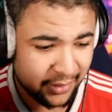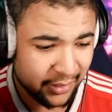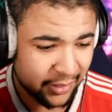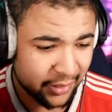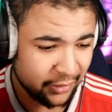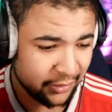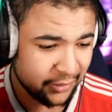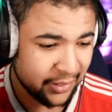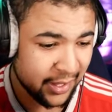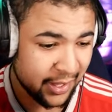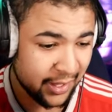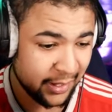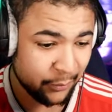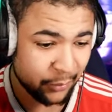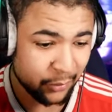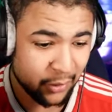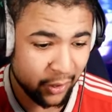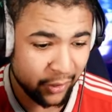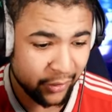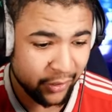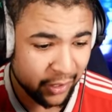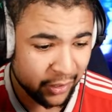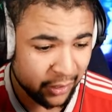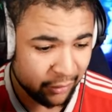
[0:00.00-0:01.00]
Okay, we've
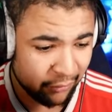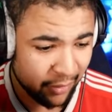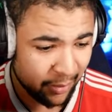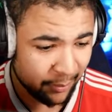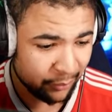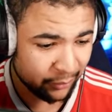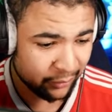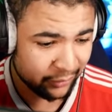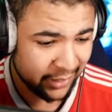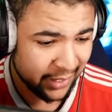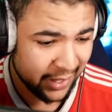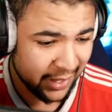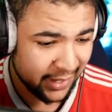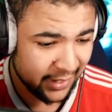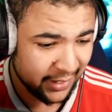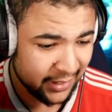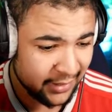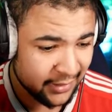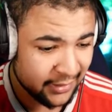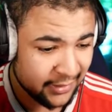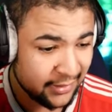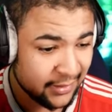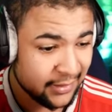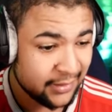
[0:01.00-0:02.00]
got another Rumble there.
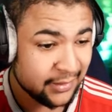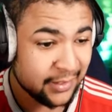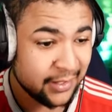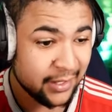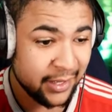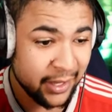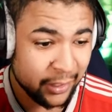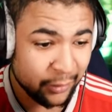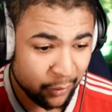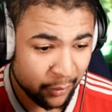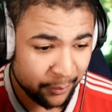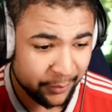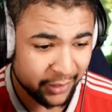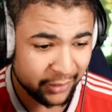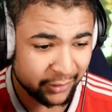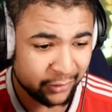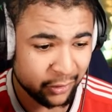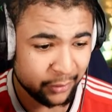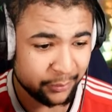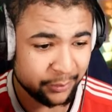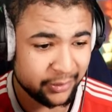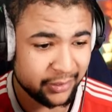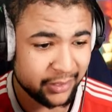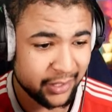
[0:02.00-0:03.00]
Can this one be a
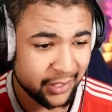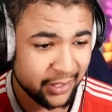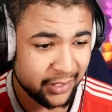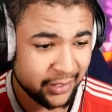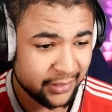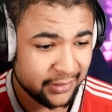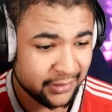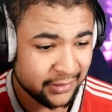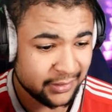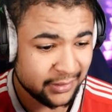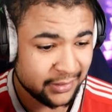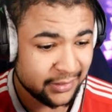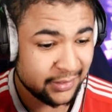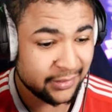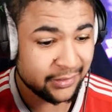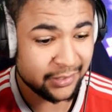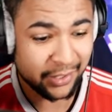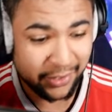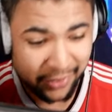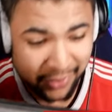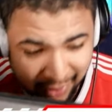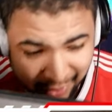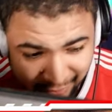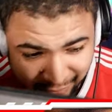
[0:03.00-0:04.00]
superstar? It's
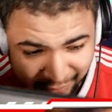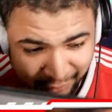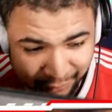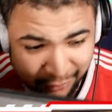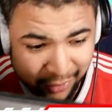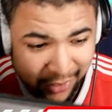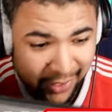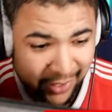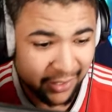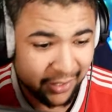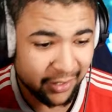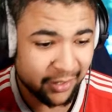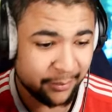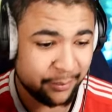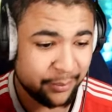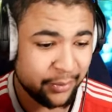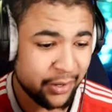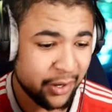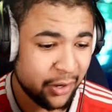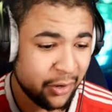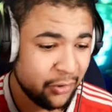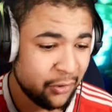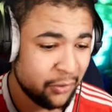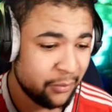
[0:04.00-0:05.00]
another train up.
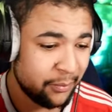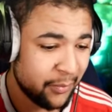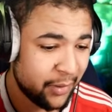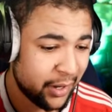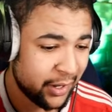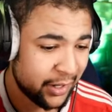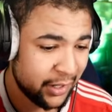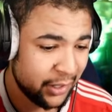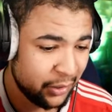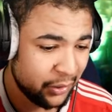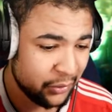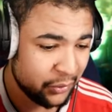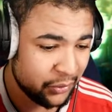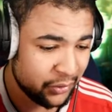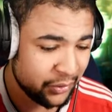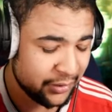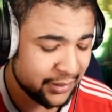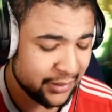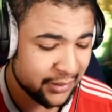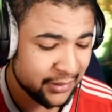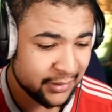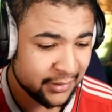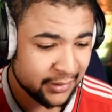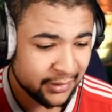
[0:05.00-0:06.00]
Oh my lord.
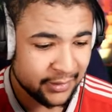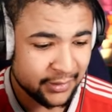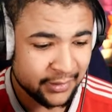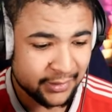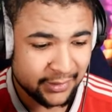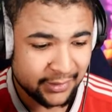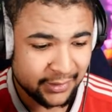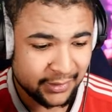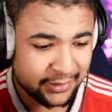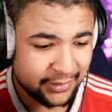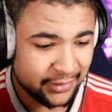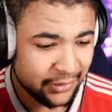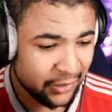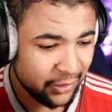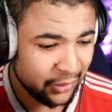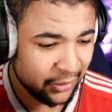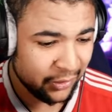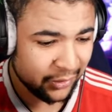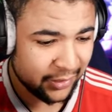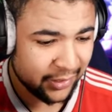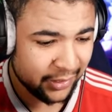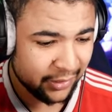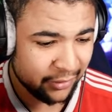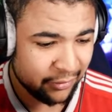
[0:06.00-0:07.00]
It's not
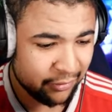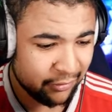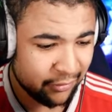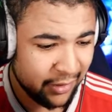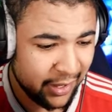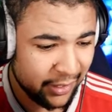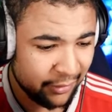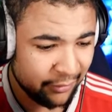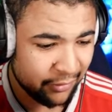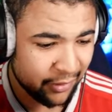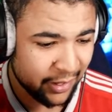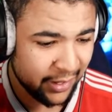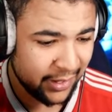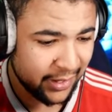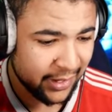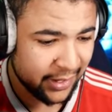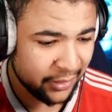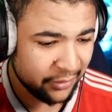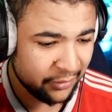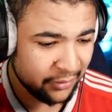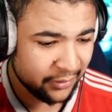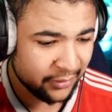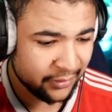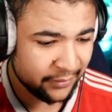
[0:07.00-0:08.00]
looking great right
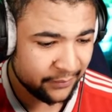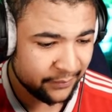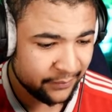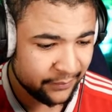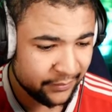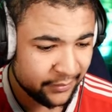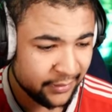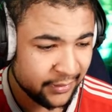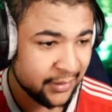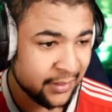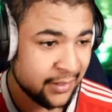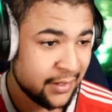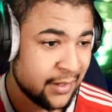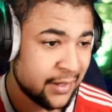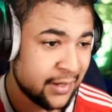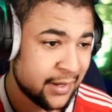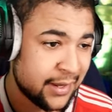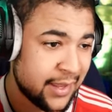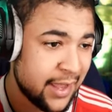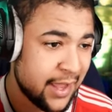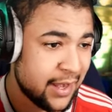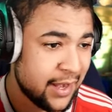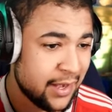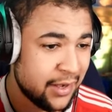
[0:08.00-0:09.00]
now.
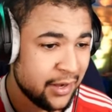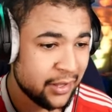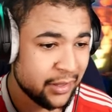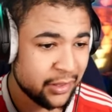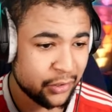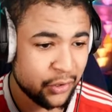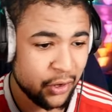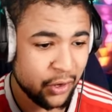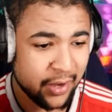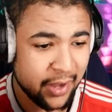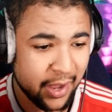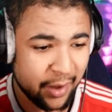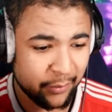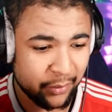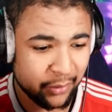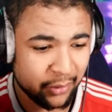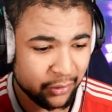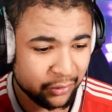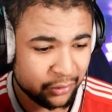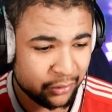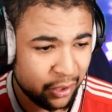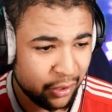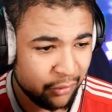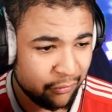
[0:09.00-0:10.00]
Again, another cookout. We've
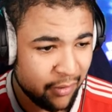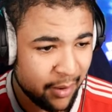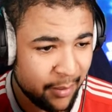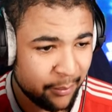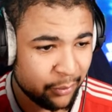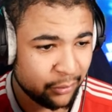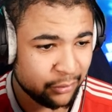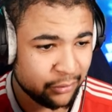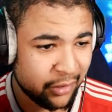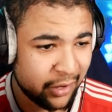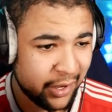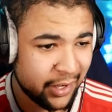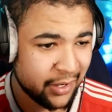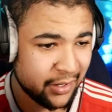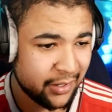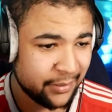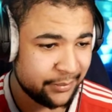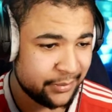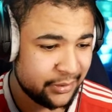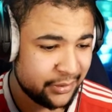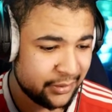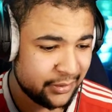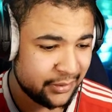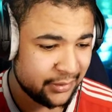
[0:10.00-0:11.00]
got two Rumble train ups.